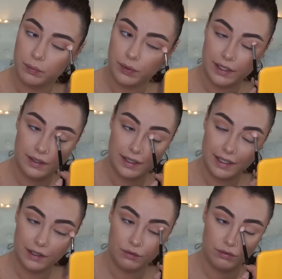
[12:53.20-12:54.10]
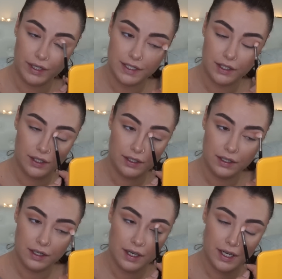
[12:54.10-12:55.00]
brilliantly
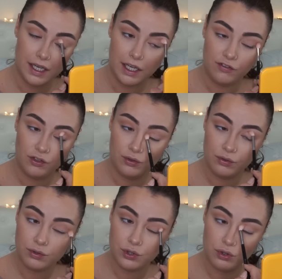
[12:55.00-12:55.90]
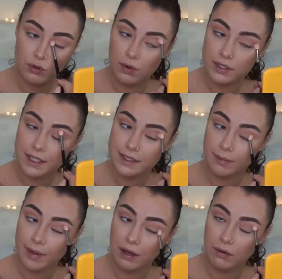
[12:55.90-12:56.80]
written. If you're not sure what it's
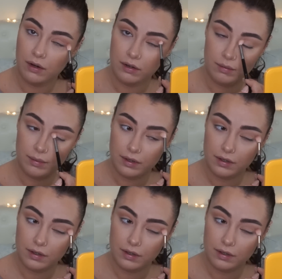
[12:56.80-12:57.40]
about, I'll